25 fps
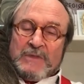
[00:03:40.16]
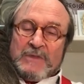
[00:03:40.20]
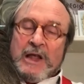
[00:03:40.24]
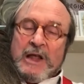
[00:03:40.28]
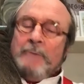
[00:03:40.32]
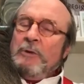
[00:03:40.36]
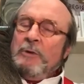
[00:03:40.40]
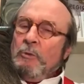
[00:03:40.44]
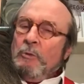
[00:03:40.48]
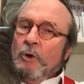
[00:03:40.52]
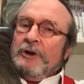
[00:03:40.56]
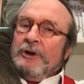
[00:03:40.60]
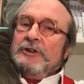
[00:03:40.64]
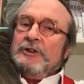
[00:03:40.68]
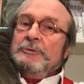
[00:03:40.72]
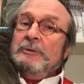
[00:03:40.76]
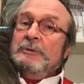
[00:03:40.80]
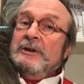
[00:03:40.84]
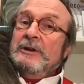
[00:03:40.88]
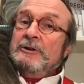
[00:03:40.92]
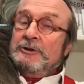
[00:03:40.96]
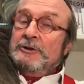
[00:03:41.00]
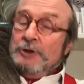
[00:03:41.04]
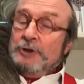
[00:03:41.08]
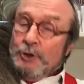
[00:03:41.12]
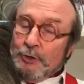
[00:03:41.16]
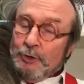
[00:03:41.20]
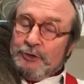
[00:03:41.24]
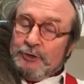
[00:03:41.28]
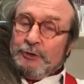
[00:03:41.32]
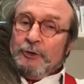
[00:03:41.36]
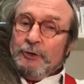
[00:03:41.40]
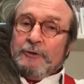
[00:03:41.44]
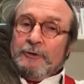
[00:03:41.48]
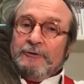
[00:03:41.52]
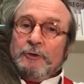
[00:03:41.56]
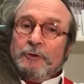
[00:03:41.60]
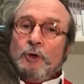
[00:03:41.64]
But what has been
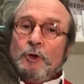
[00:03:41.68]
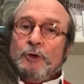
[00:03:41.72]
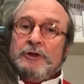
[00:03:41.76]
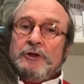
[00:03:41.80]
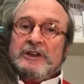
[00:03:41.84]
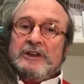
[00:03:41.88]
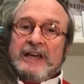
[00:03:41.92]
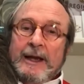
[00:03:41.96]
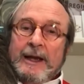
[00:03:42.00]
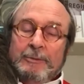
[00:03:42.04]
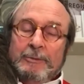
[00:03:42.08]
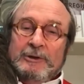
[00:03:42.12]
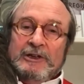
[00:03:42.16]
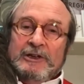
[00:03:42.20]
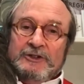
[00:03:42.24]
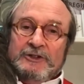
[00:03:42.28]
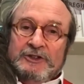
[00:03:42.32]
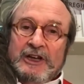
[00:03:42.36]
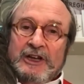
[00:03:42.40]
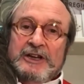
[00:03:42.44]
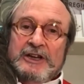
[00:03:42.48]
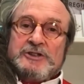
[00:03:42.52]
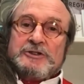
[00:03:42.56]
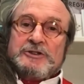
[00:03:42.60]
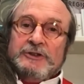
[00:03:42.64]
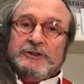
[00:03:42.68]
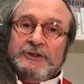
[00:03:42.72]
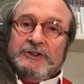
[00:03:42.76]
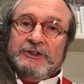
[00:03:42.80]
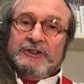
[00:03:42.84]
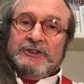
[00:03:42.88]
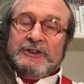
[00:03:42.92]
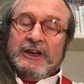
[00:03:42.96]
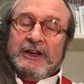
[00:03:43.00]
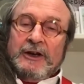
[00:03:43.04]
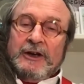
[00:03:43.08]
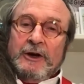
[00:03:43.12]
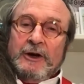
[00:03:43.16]
useful for all the capitalist
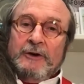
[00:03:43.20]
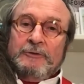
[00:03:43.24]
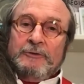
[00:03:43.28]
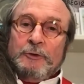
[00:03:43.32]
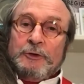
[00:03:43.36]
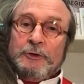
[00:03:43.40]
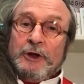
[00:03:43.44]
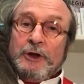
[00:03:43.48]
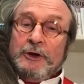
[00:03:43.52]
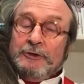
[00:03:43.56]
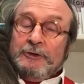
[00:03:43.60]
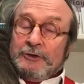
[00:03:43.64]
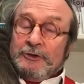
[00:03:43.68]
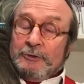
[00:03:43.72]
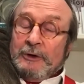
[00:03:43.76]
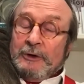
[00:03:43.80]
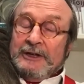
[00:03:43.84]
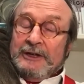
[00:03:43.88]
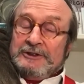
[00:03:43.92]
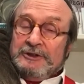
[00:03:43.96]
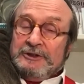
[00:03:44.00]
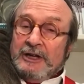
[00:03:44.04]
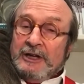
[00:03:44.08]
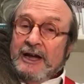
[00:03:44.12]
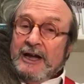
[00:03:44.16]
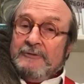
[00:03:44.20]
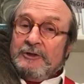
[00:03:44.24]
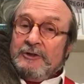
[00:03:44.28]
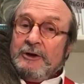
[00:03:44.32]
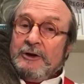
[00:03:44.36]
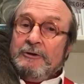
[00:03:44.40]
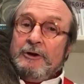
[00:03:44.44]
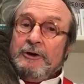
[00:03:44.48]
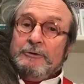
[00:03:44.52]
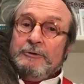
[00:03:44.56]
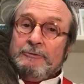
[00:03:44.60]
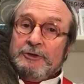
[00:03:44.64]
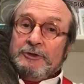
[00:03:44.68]
nations, uh, for those who actually have their
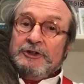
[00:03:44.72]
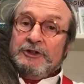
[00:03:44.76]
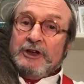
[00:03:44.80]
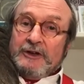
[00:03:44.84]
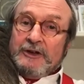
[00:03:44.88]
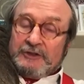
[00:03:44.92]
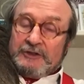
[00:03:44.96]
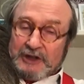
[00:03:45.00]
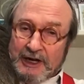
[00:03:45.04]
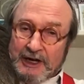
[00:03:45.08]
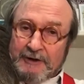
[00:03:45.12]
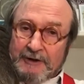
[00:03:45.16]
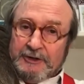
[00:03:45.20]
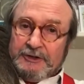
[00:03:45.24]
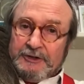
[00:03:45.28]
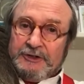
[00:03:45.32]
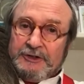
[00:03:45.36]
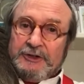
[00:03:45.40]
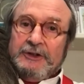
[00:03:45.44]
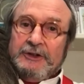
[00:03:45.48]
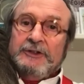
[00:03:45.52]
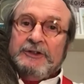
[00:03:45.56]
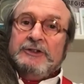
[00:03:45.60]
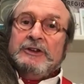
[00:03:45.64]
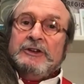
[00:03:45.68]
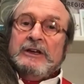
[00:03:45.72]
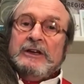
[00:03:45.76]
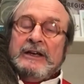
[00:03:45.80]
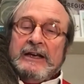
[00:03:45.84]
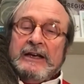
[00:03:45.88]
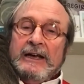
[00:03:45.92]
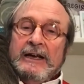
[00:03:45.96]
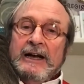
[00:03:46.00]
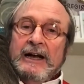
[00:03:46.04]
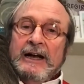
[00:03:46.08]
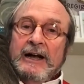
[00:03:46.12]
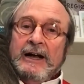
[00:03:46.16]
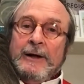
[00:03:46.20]
own reserve currencies,
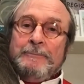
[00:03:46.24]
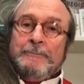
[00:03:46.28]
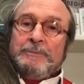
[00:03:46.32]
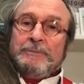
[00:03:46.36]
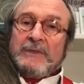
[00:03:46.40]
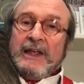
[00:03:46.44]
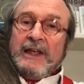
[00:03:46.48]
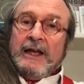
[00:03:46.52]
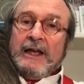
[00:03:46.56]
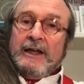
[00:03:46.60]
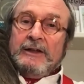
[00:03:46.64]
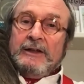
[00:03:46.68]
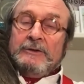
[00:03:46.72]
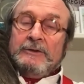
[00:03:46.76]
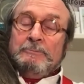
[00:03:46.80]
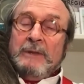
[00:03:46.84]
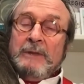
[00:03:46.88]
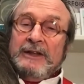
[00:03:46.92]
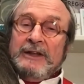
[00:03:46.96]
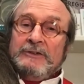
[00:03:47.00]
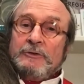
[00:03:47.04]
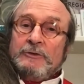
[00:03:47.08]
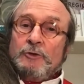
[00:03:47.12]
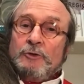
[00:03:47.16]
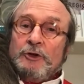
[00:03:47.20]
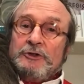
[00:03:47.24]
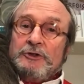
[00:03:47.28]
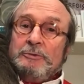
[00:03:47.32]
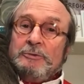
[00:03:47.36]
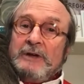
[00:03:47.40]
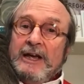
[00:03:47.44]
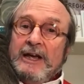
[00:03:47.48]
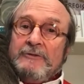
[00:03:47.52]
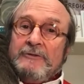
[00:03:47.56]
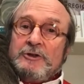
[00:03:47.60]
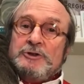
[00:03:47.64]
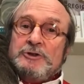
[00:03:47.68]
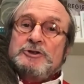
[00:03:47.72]
um, uh, meant, of course, we
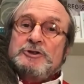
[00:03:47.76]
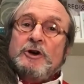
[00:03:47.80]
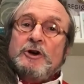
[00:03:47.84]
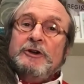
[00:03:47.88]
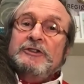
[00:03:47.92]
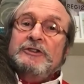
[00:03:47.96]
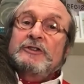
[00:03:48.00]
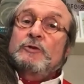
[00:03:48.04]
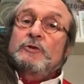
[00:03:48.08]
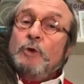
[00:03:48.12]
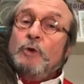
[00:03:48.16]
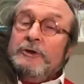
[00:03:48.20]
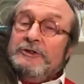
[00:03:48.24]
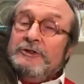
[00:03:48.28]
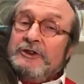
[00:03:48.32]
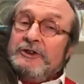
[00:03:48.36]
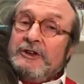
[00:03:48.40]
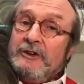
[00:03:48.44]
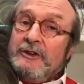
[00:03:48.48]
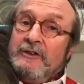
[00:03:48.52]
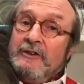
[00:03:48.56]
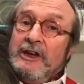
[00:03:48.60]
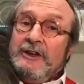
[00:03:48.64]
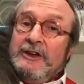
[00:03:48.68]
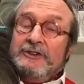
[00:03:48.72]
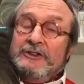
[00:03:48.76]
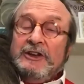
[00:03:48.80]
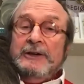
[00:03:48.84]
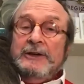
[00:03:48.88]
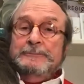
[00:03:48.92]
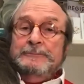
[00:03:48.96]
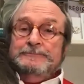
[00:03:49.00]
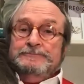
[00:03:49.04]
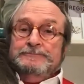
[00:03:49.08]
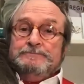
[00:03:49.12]
have the joys of quantitative easing,